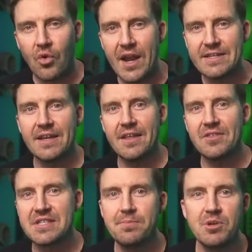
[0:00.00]
Granted,
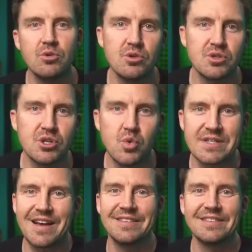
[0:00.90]
the CPU usage
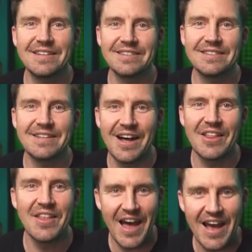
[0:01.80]
was a little
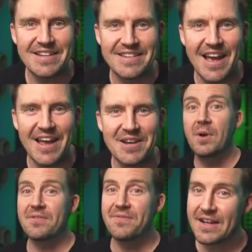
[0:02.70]
on the high side,
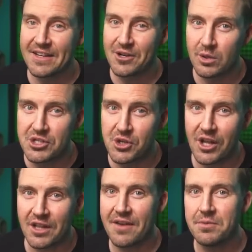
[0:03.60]
but the fact that it only
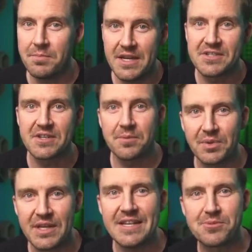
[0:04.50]
took 11 minutes to
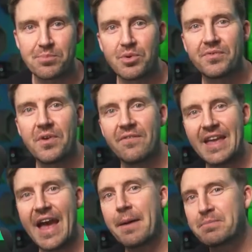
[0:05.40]
complete is proof of
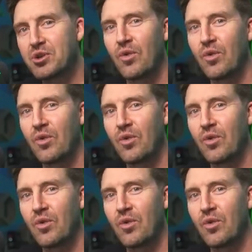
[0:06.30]
the app's